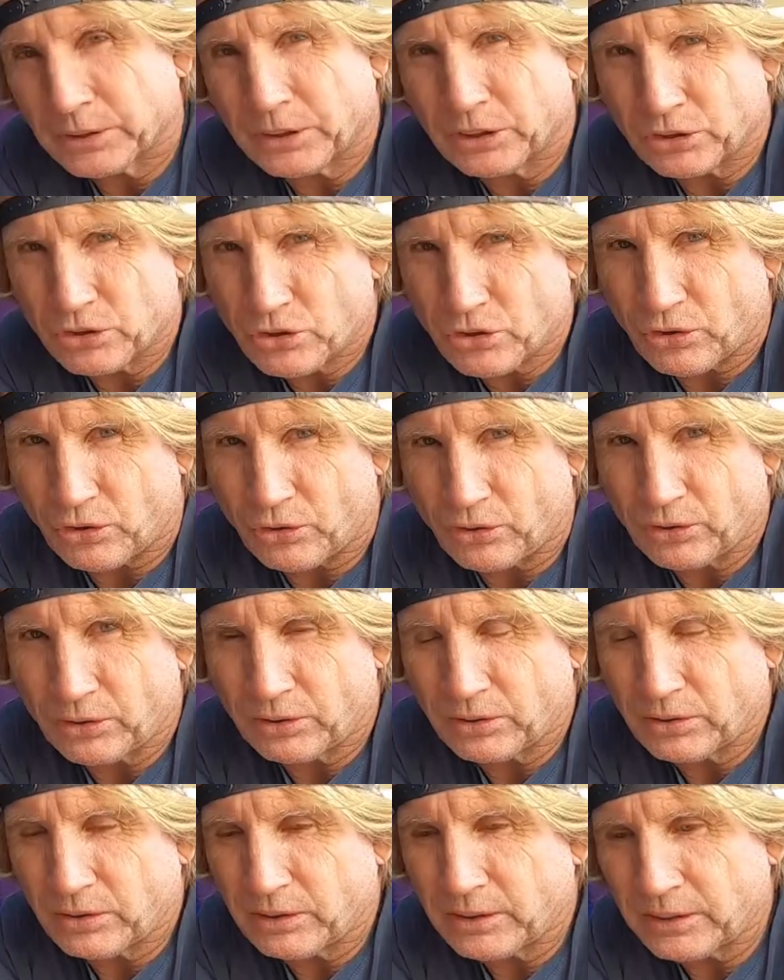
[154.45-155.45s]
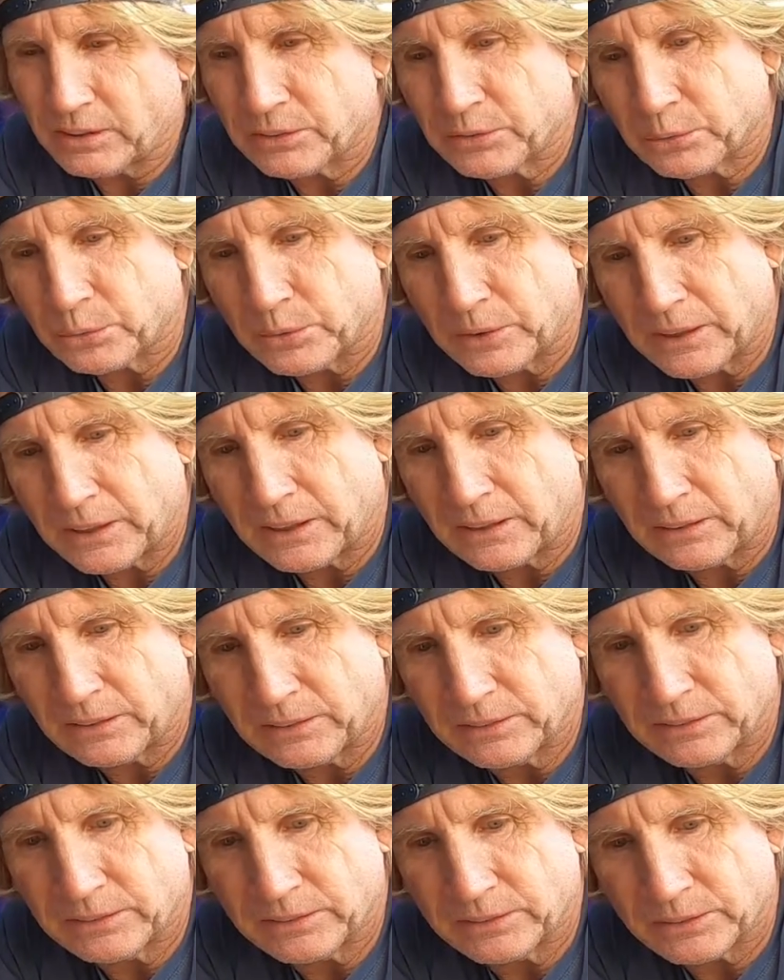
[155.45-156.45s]
a controller as
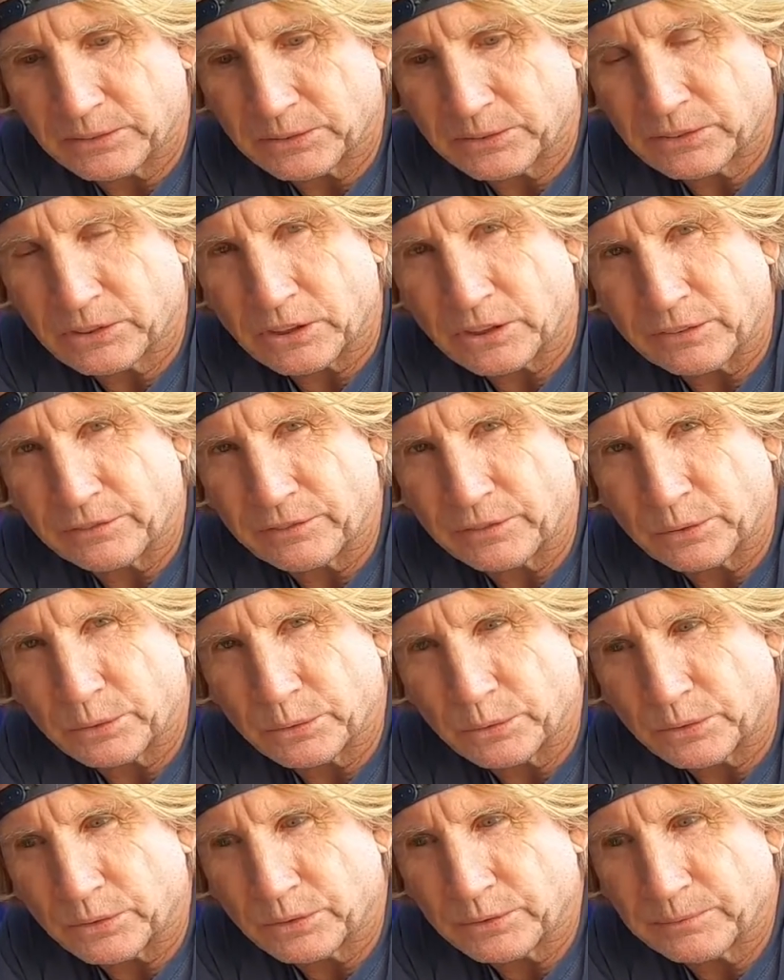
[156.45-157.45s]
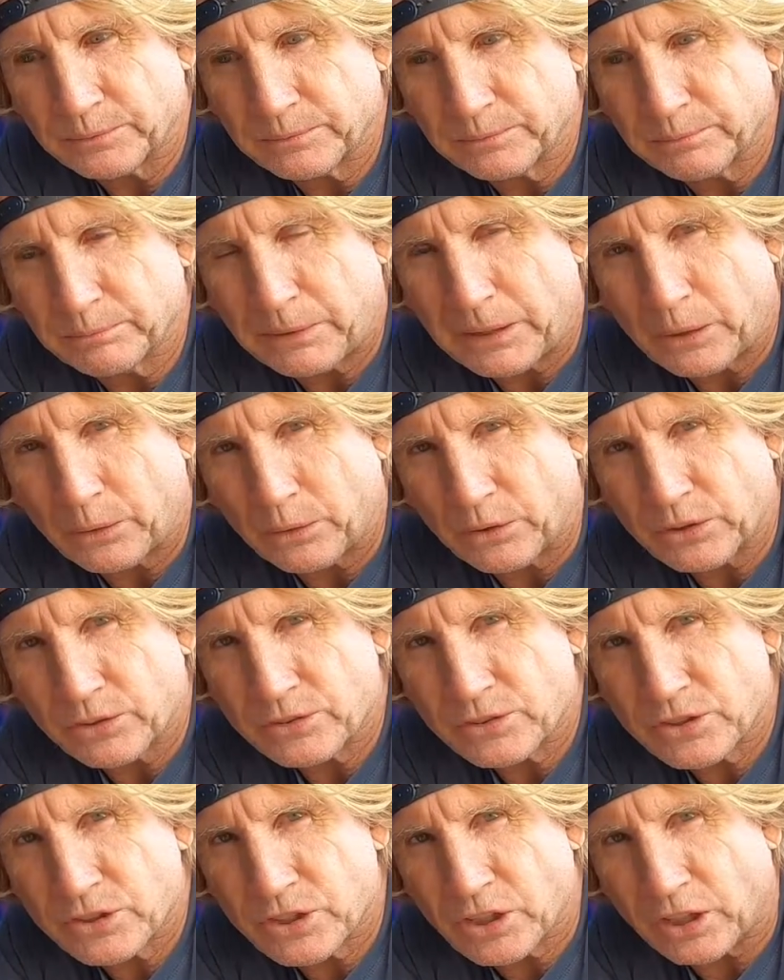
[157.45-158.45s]
well. So it's got a fuel power
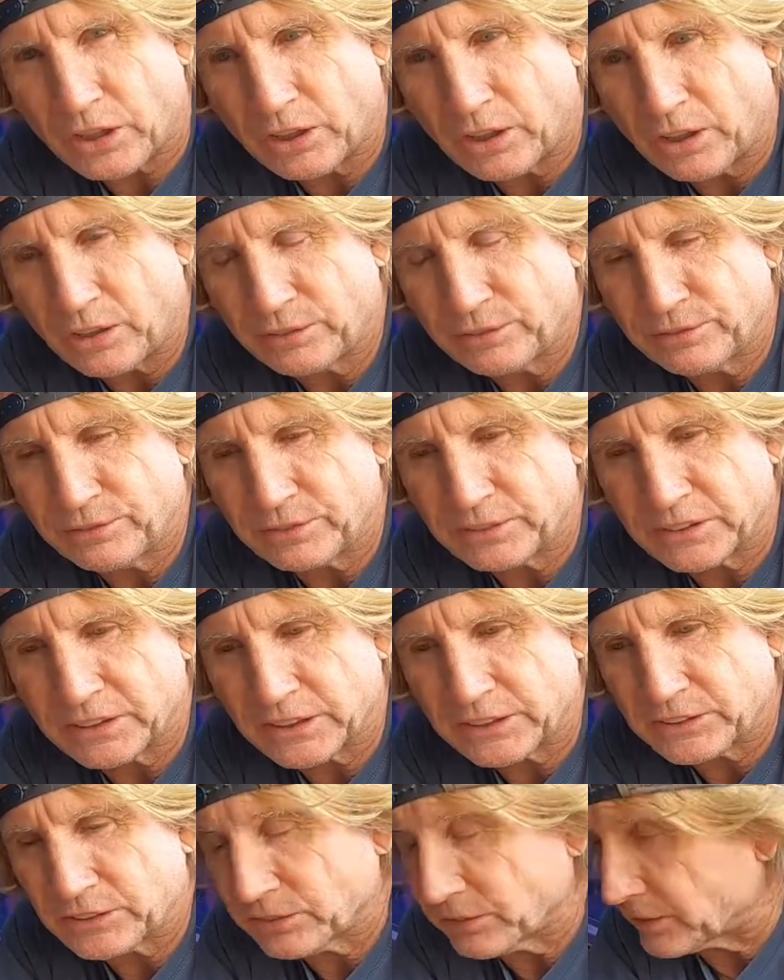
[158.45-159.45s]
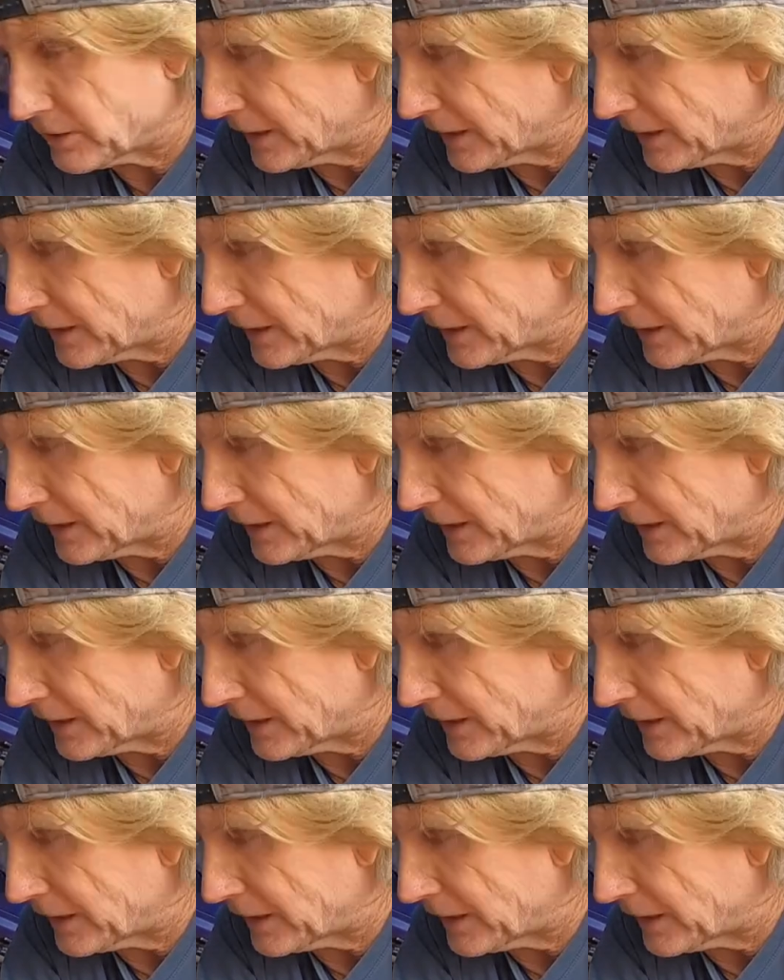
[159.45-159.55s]
shut off in case of